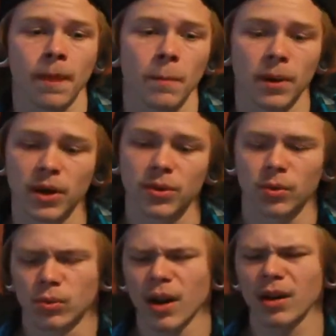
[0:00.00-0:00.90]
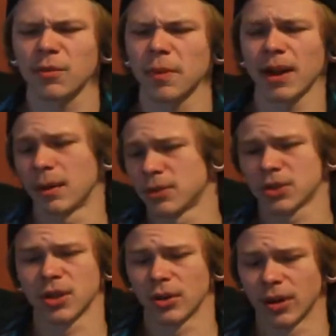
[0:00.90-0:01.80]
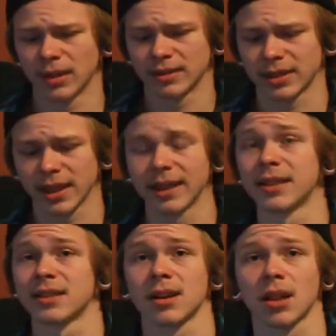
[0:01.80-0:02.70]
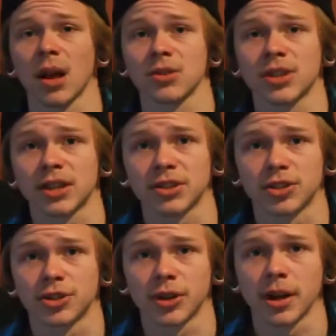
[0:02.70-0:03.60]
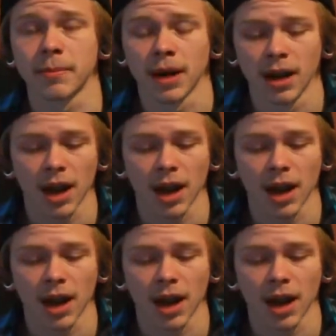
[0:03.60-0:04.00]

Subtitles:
But right off the bat, I'm just going to go ahead and say it is a cloud chaser's dream.